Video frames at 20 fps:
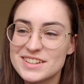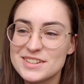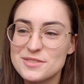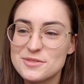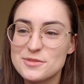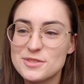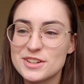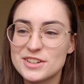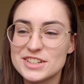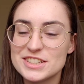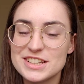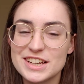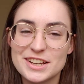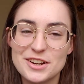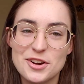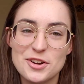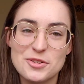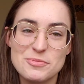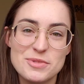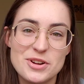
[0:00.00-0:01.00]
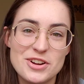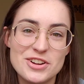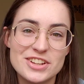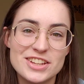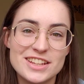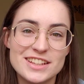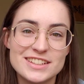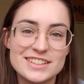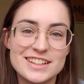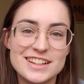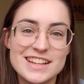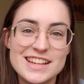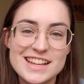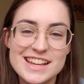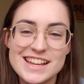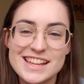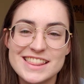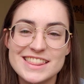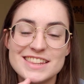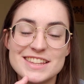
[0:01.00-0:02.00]
very diehard American,
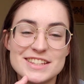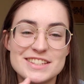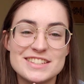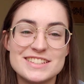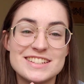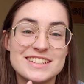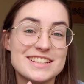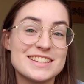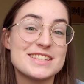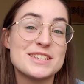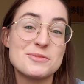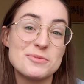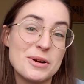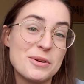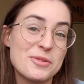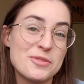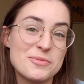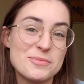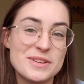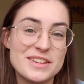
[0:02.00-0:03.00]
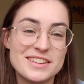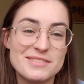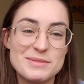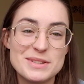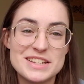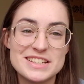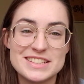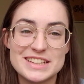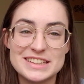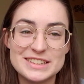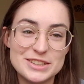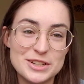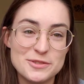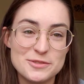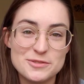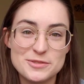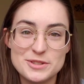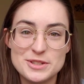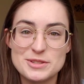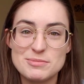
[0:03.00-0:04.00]
this didn't sit well with me because I love
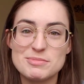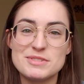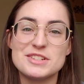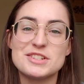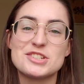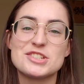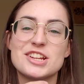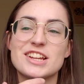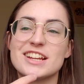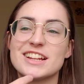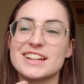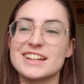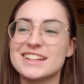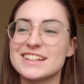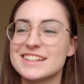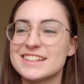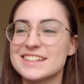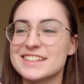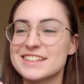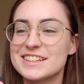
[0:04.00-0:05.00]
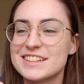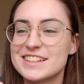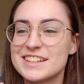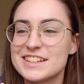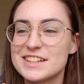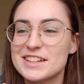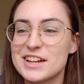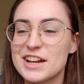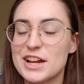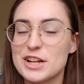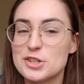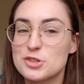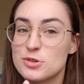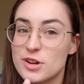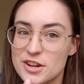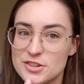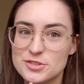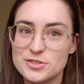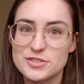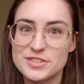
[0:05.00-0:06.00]
free speech and I
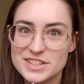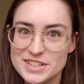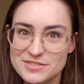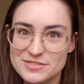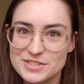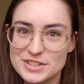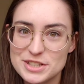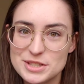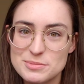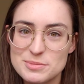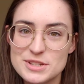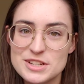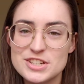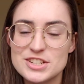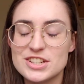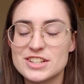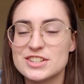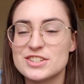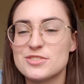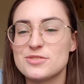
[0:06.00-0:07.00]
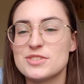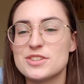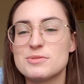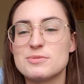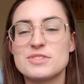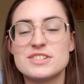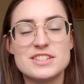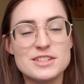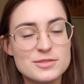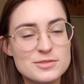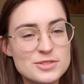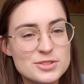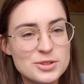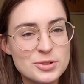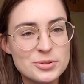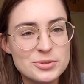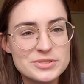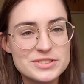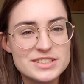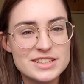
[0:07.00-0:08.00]
treasure free speech, and so this was
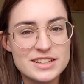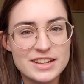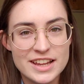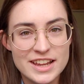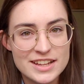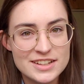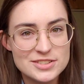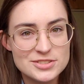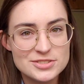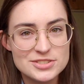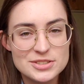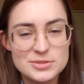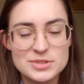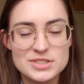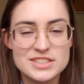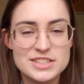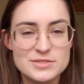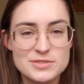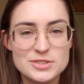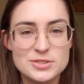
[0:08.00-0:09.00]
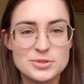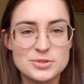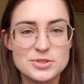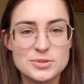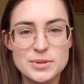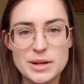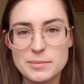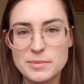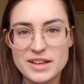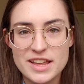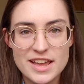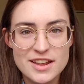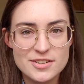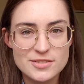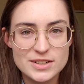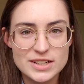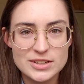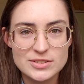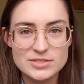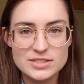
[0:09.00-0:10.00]
difficult to handle. This was difficult to wrap my head
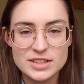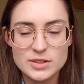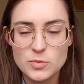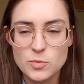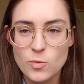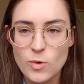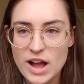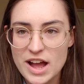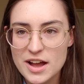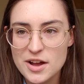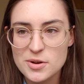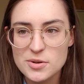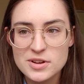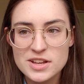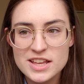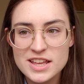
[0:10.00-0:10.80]
around. Like, wow,